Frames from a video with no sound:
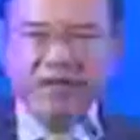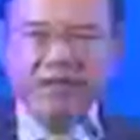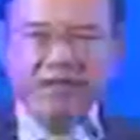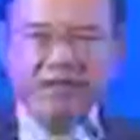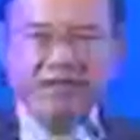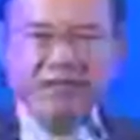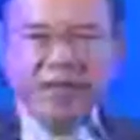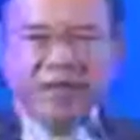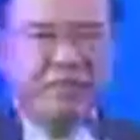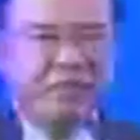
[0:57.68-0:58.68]
in
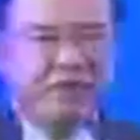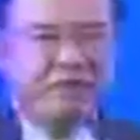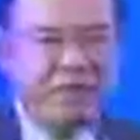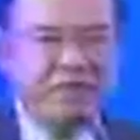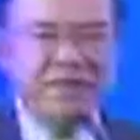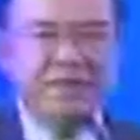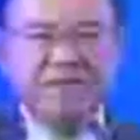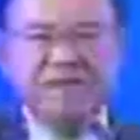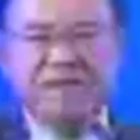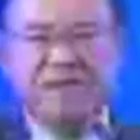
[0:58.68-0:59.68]
becoming competitive,
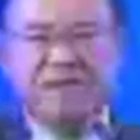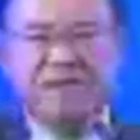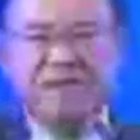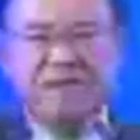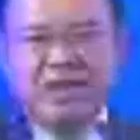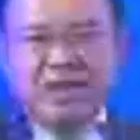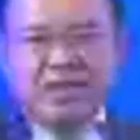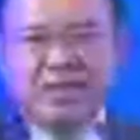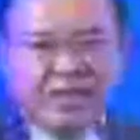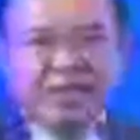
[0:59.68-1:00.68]
and
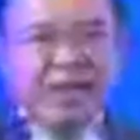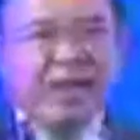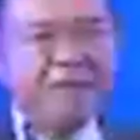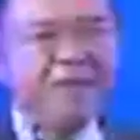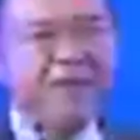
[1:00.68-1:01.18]
can sometimes even